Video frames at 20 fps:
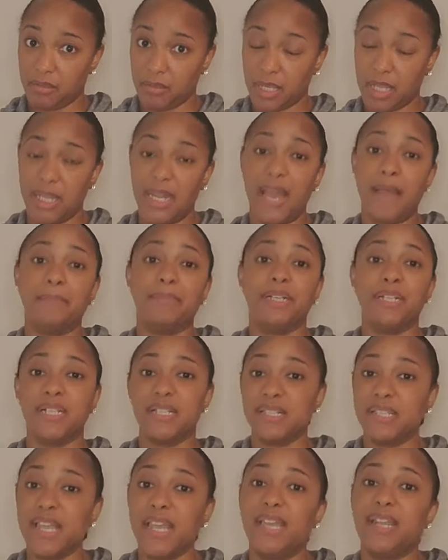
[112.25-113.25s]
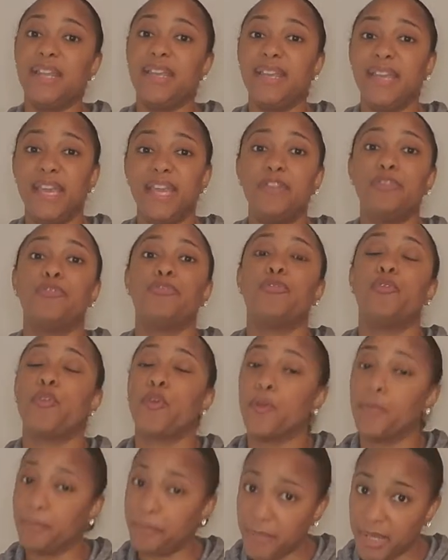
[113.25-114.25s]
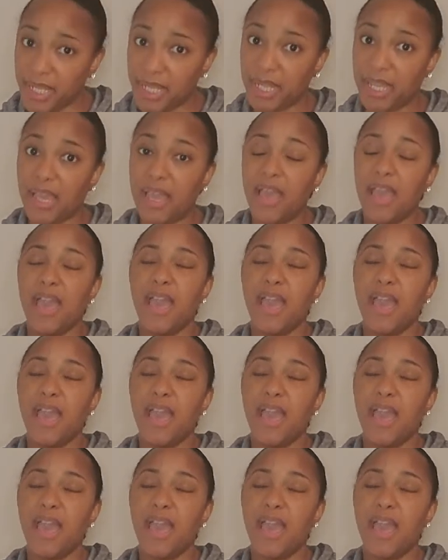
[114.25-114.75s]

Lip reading: And I'm going to say it again, for me,